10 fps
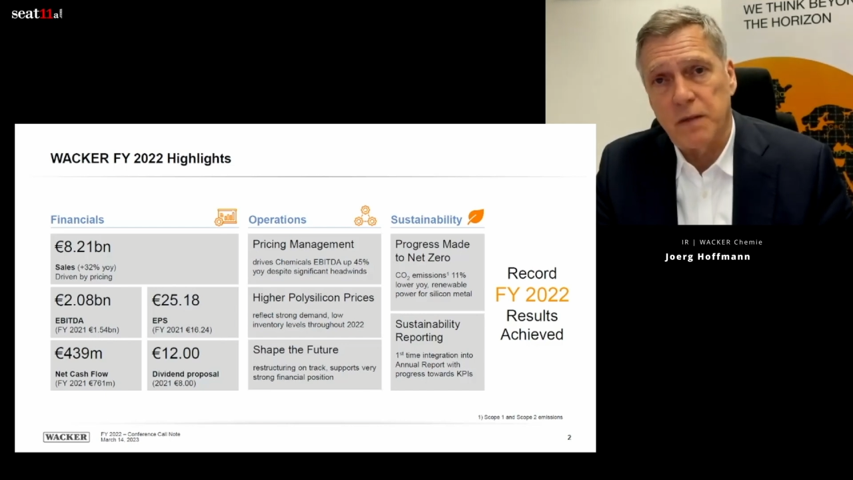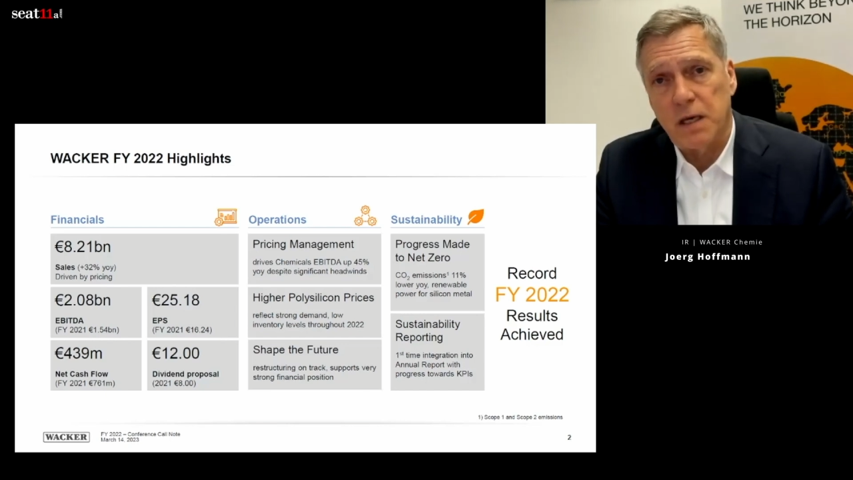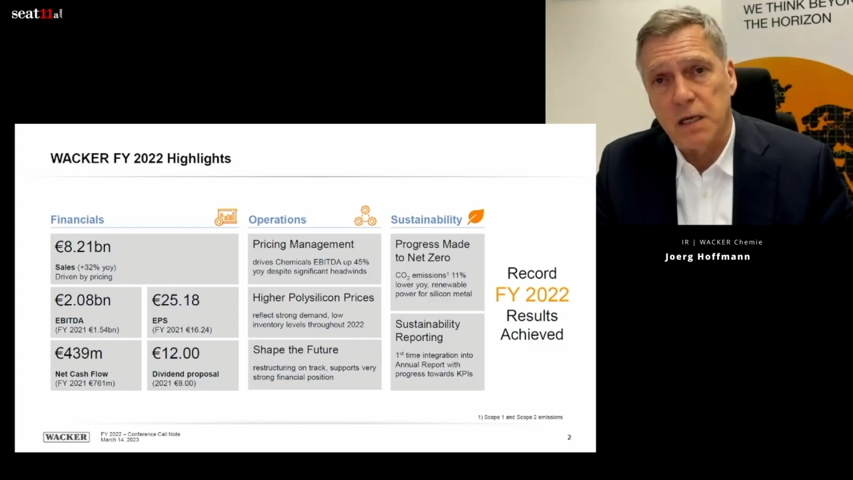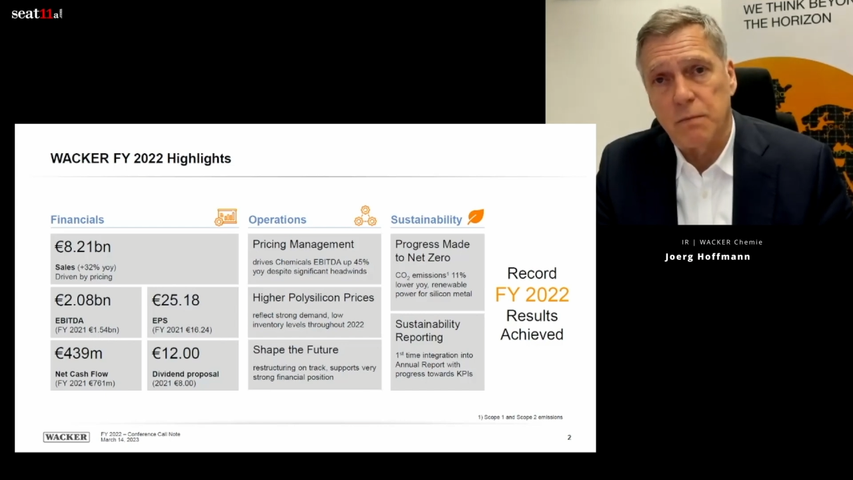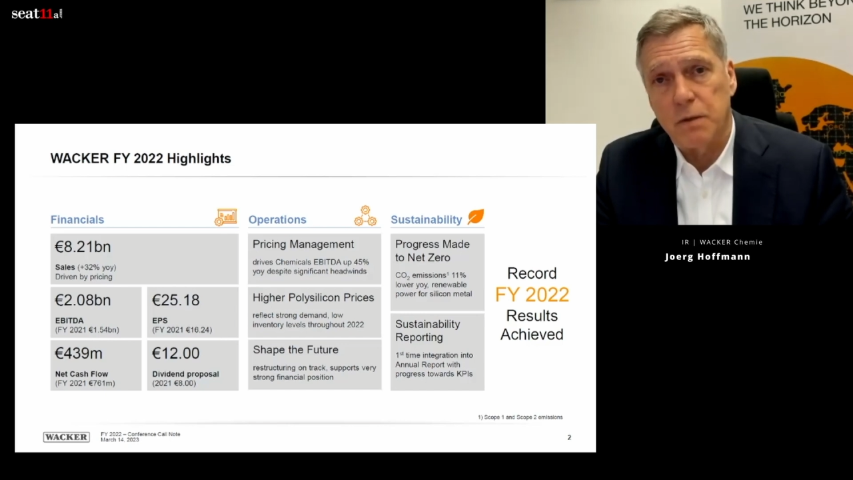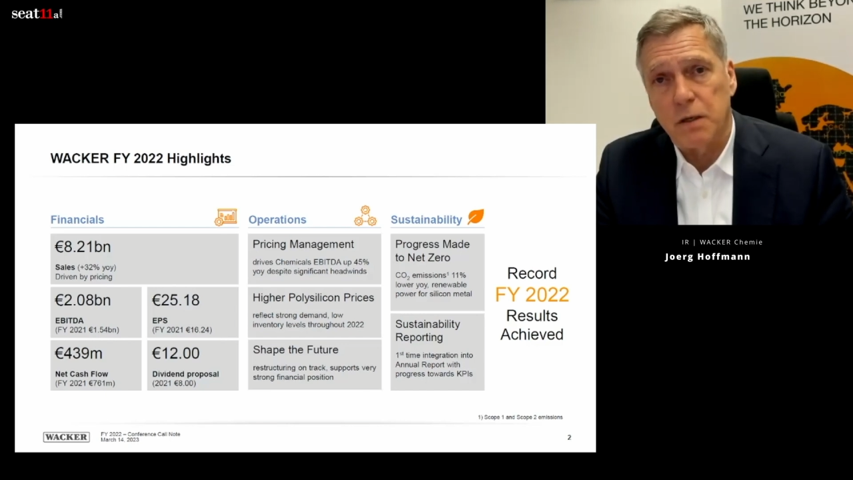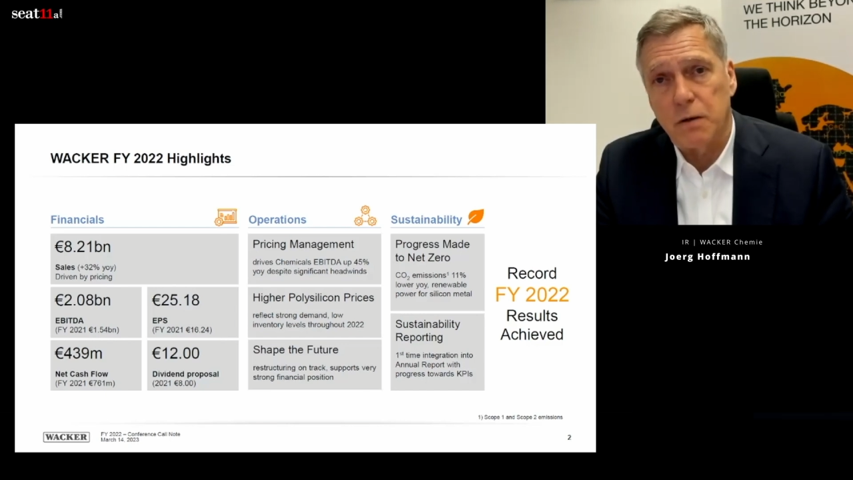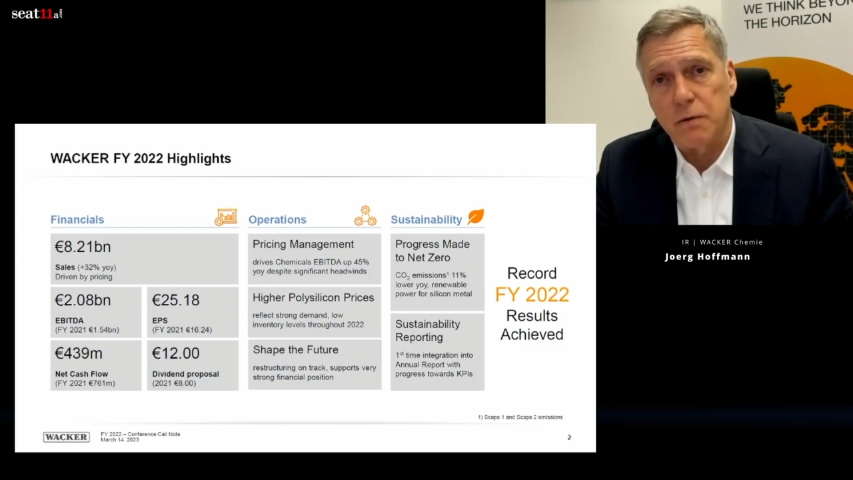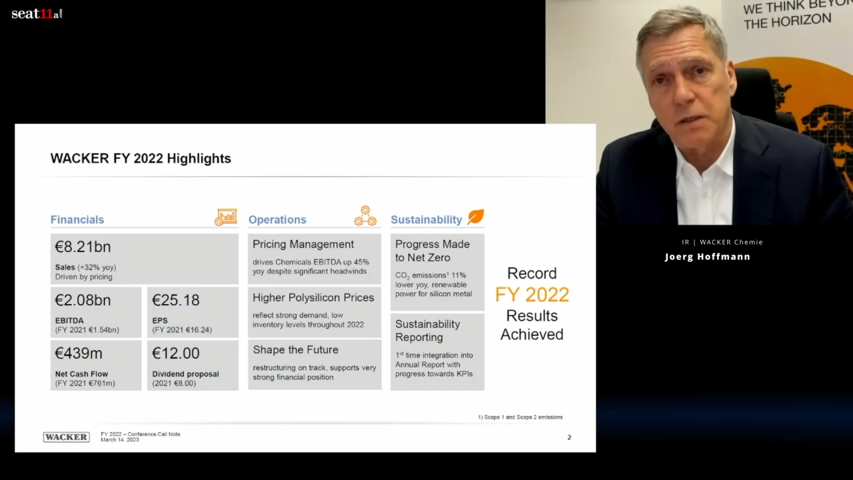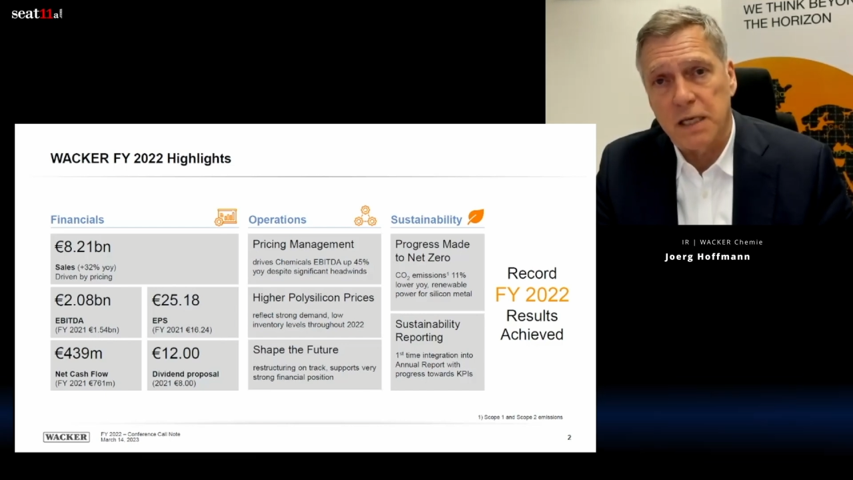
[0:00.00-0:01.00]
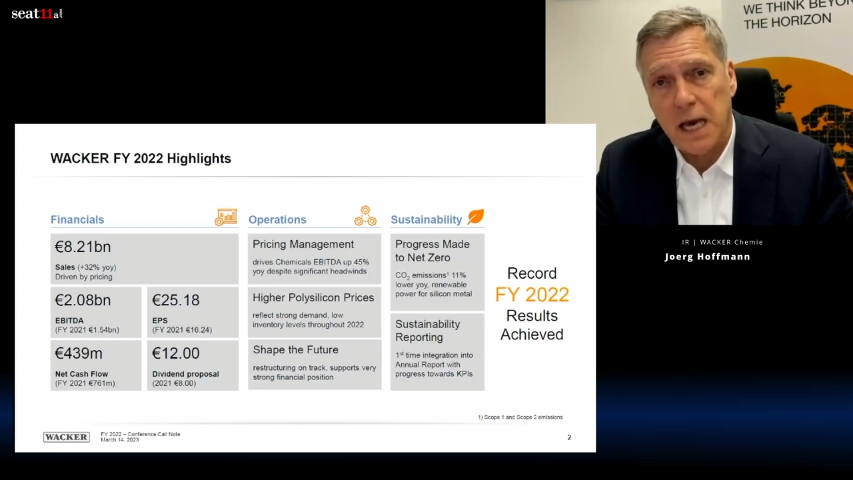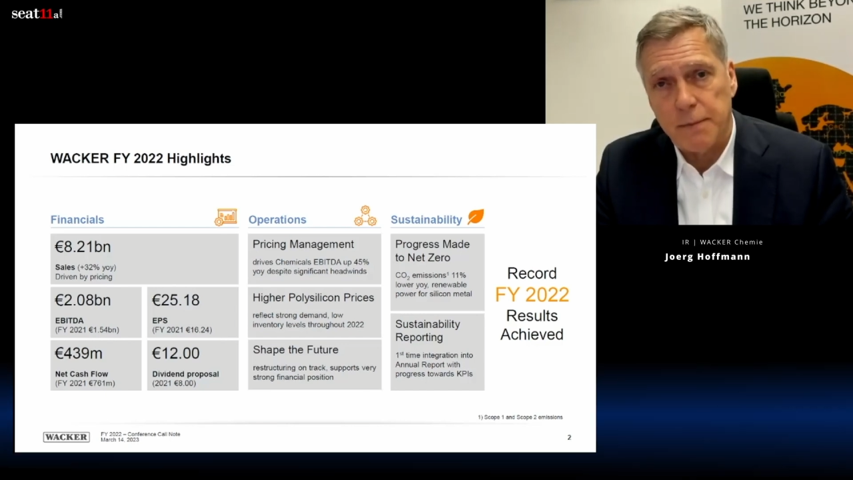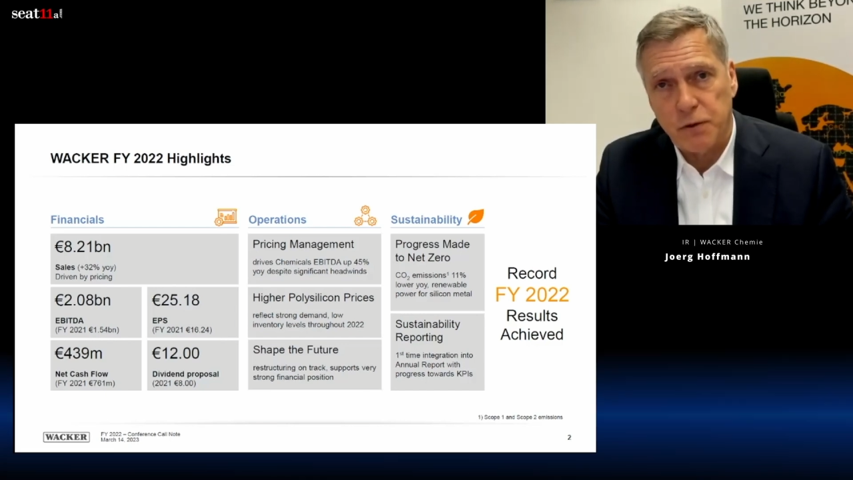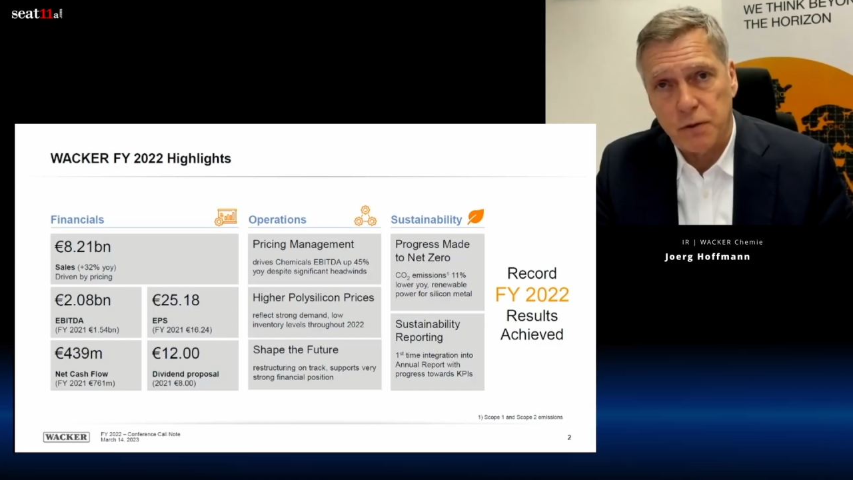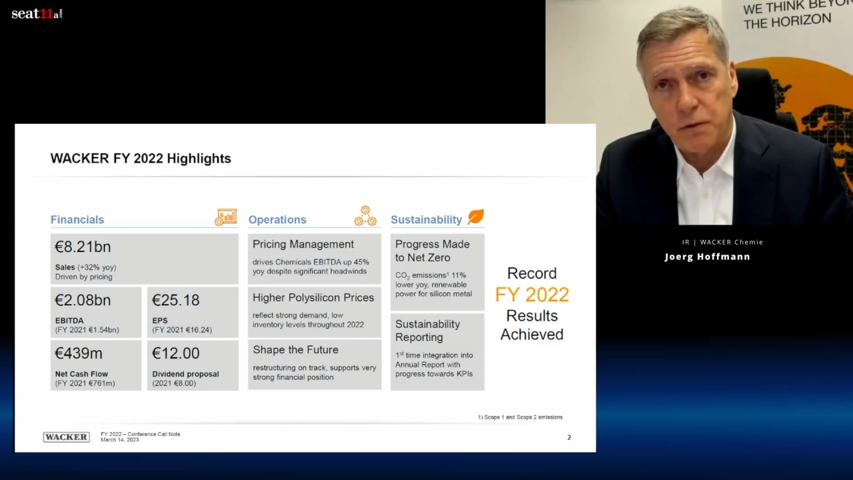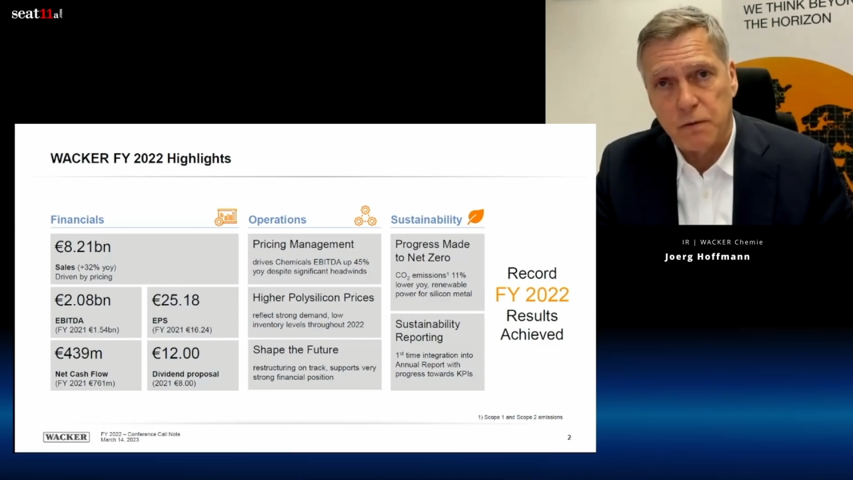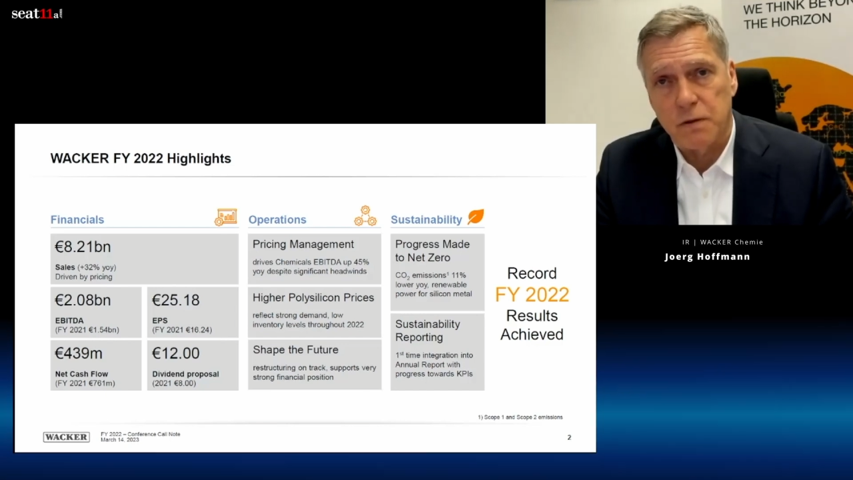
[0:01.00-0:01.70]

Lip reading: And we're going to capture